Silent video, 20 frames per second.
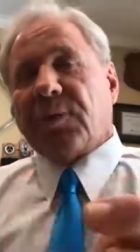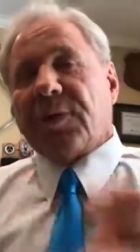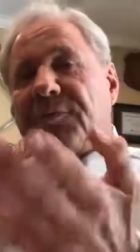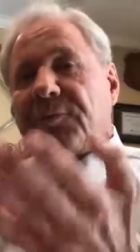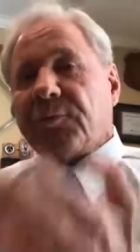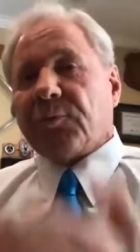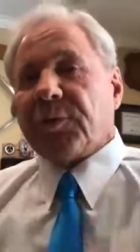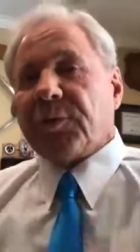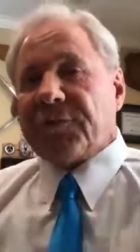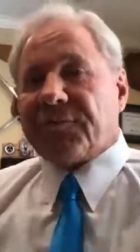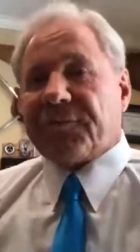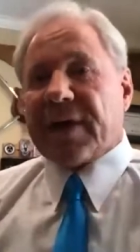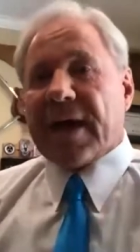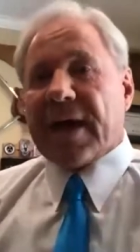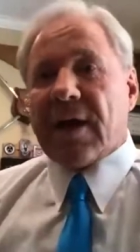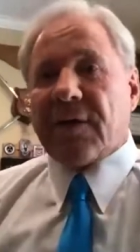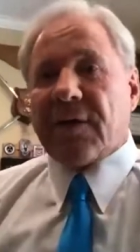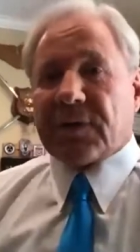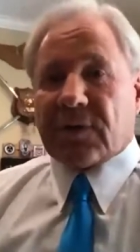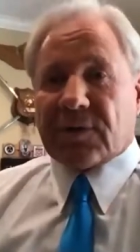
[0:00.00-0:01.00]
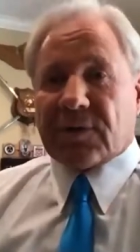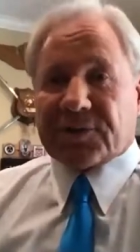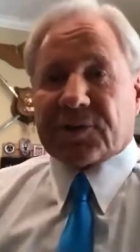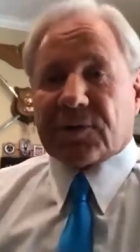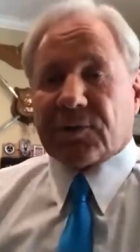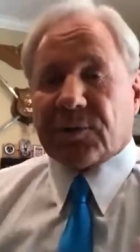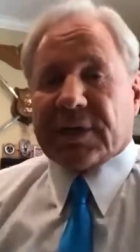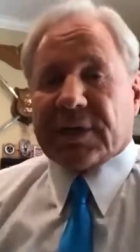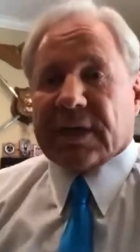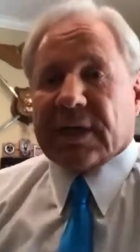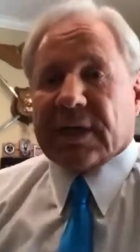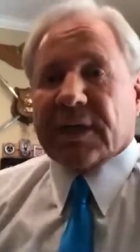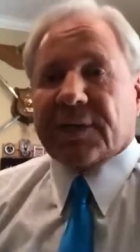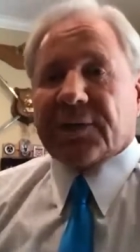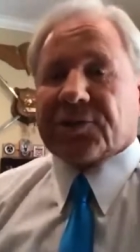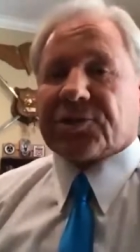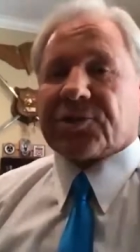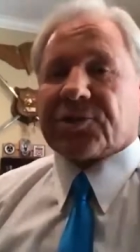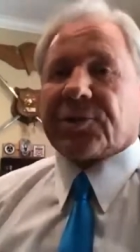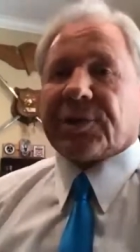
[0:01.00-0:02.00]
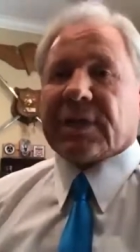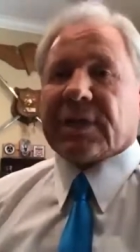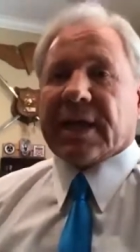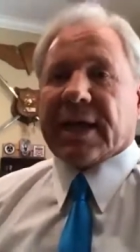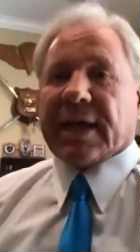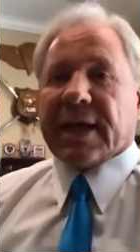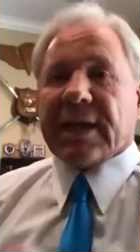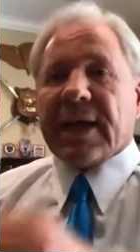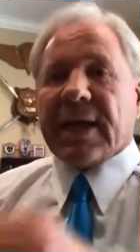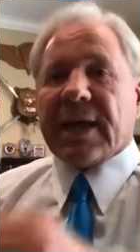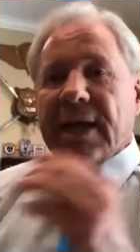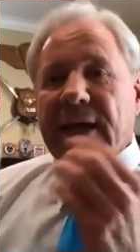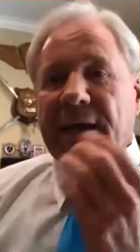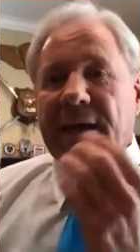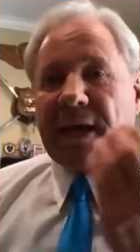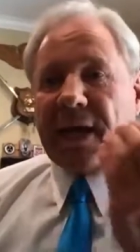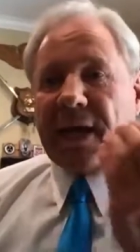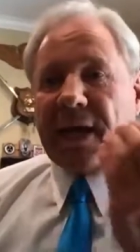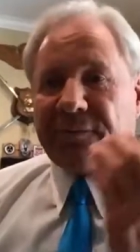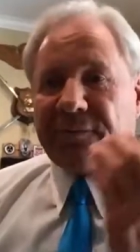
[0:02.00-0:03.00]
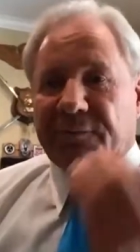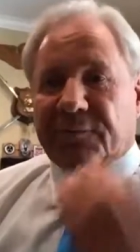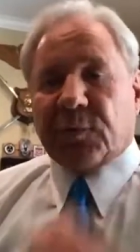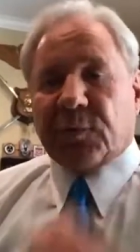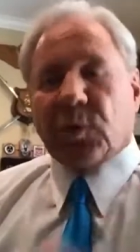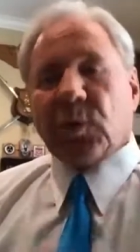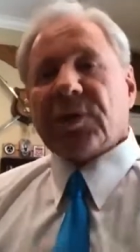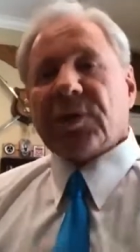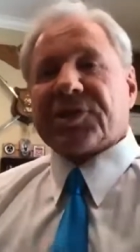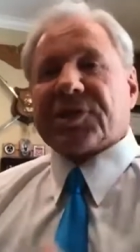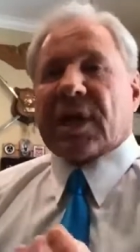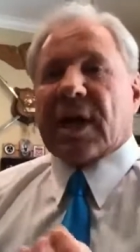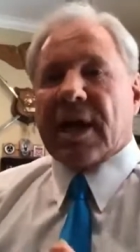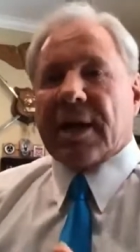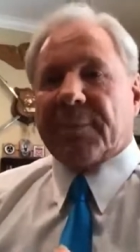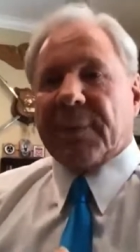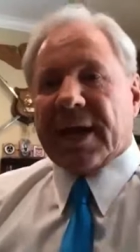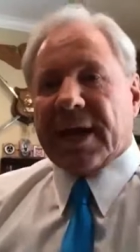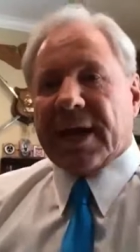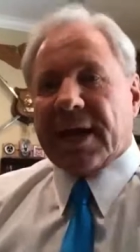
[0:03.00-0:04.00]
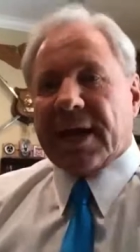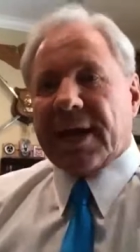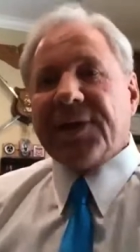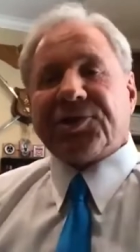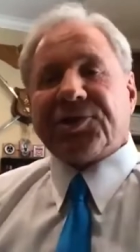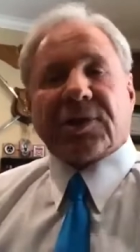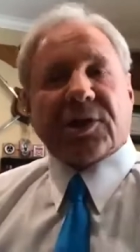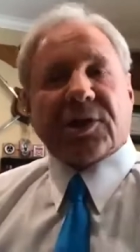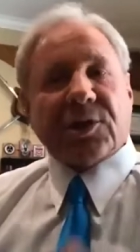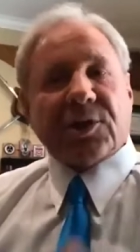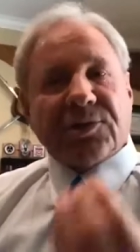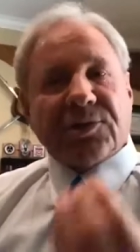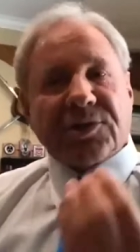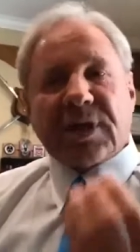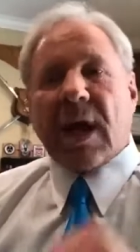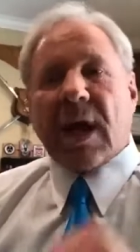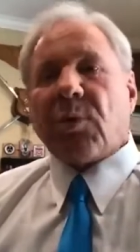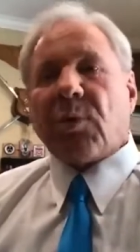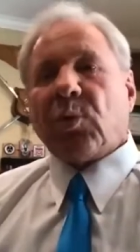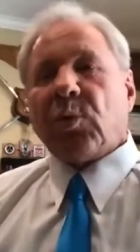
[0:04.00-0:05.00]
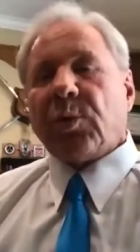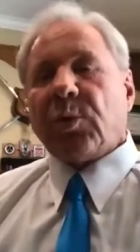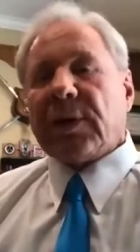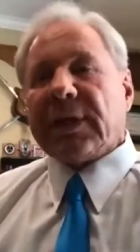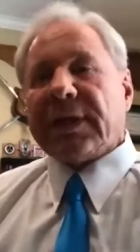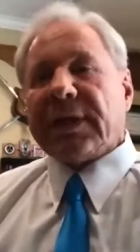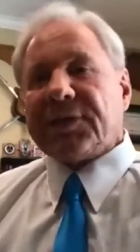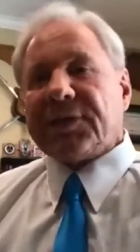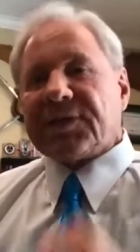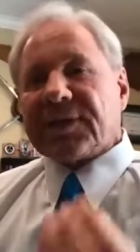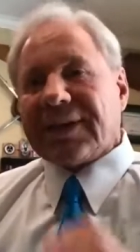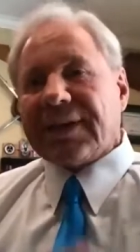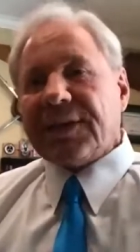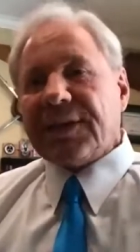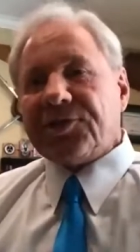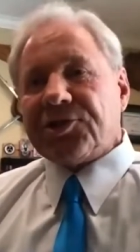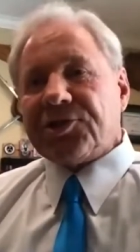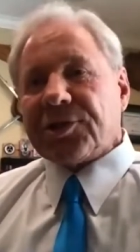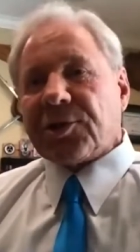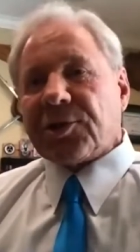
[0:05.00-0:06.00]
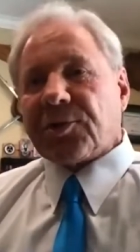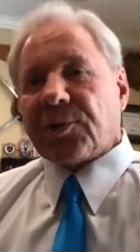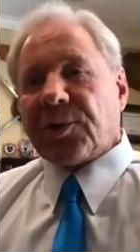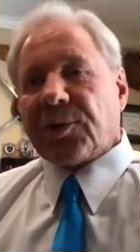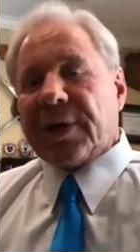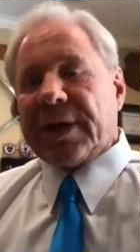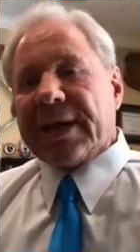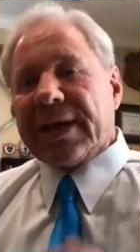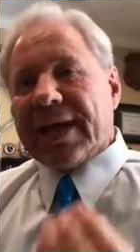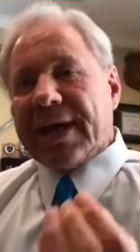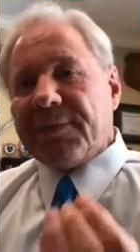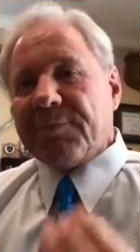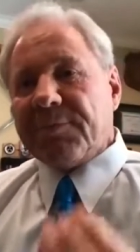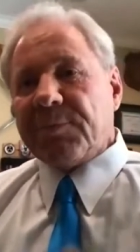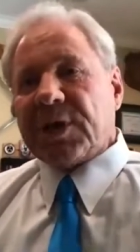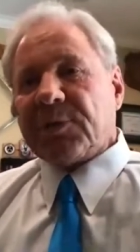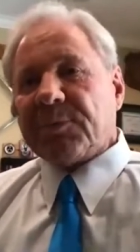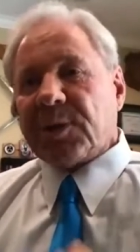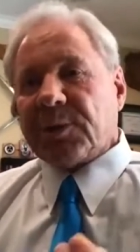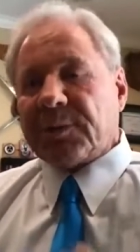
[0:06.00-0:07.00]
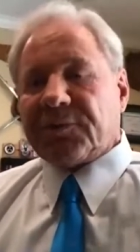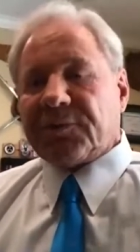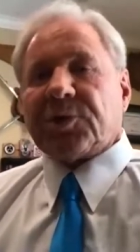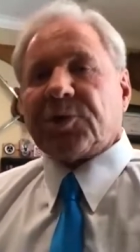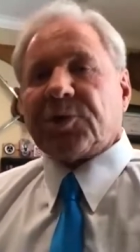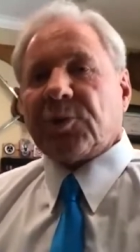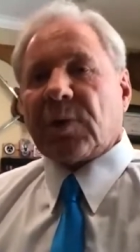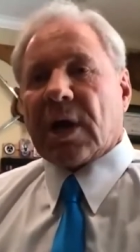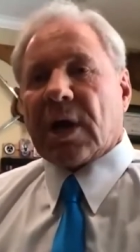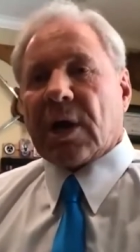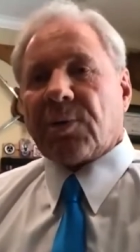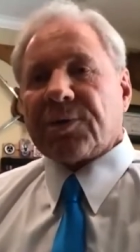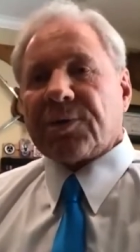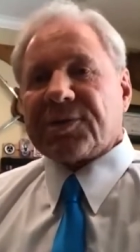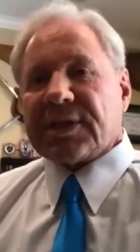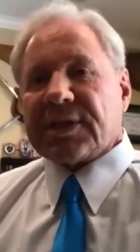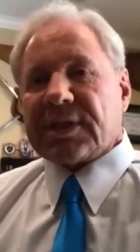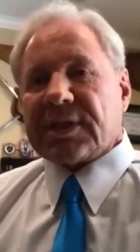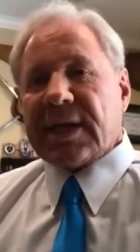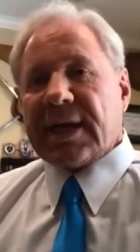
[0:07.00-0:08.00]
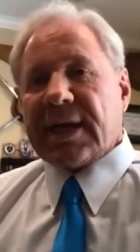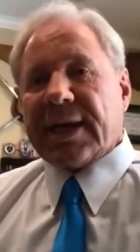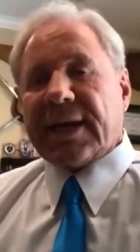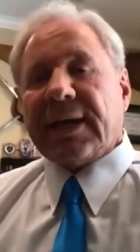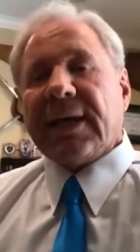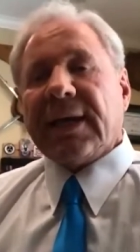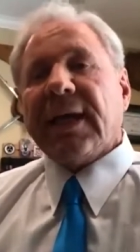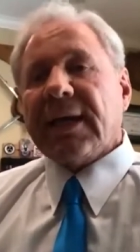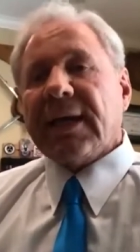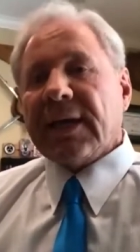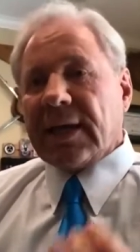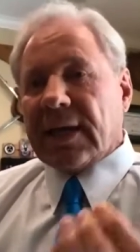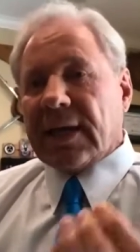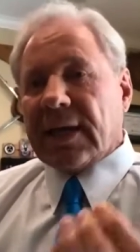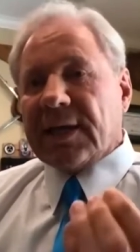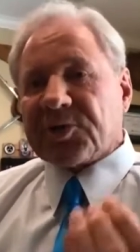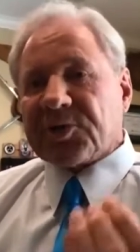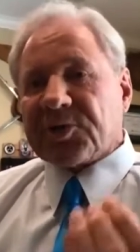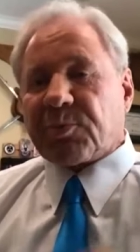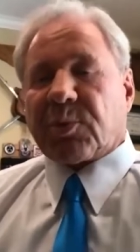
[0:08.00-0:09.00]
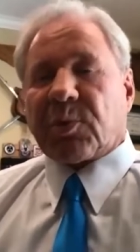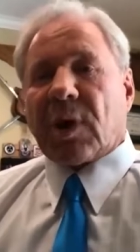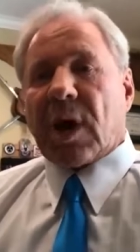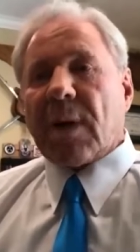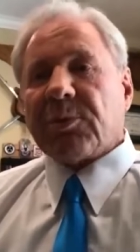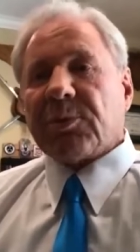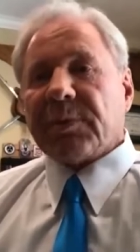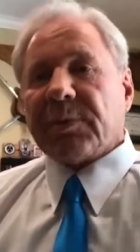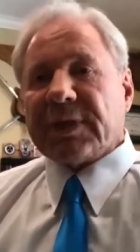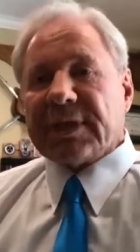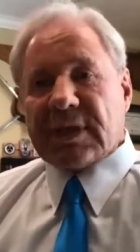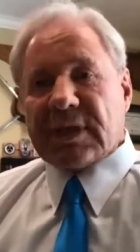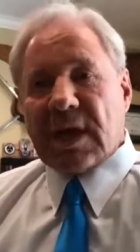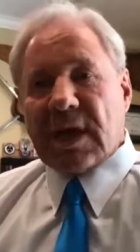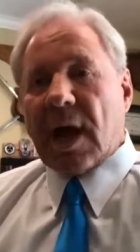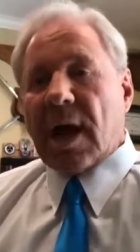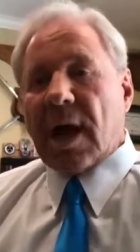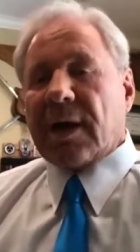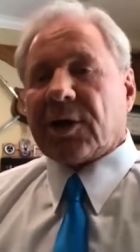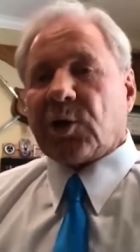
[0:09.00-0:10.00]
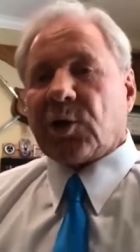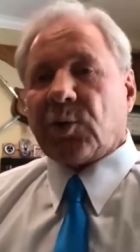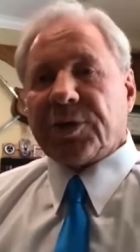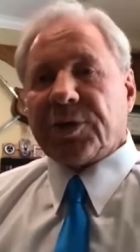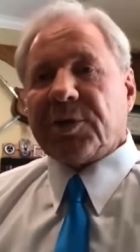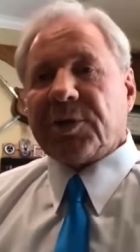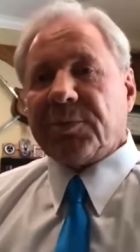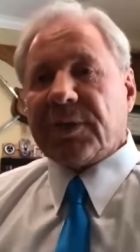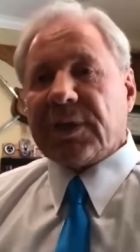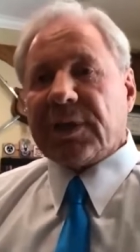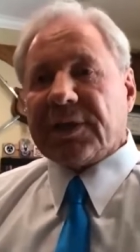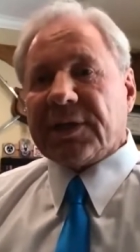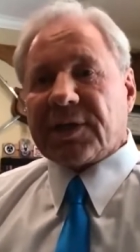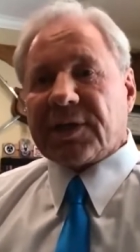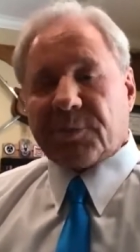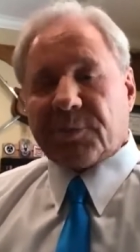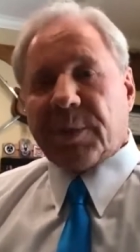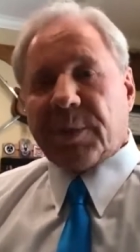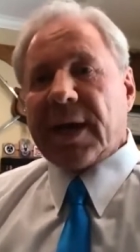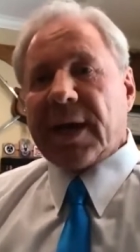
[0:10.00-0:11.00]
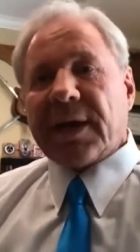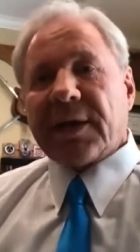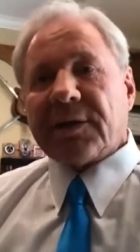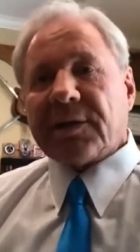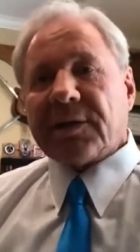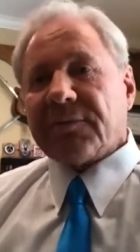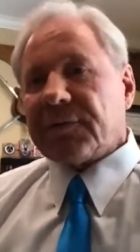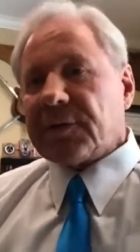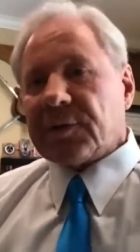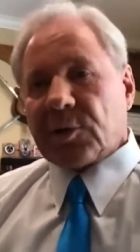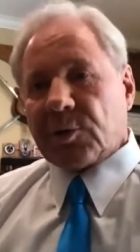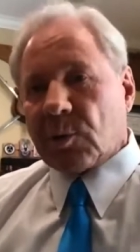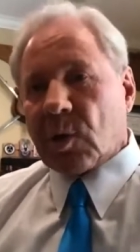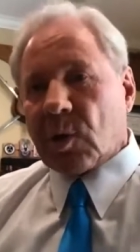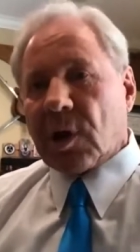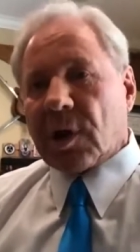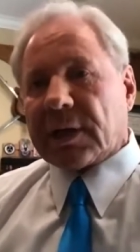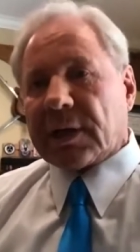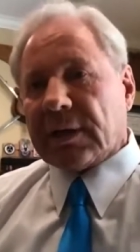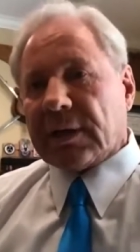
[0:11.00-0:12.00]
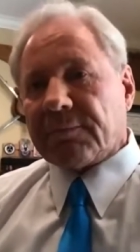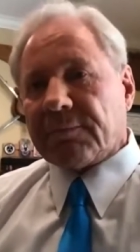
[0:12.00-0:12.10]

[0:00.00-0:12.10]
We've found also in the industry that a full-time agent who's not willing to lead generate a minimum of 2 hours a day is probably not going to be competitive in their market.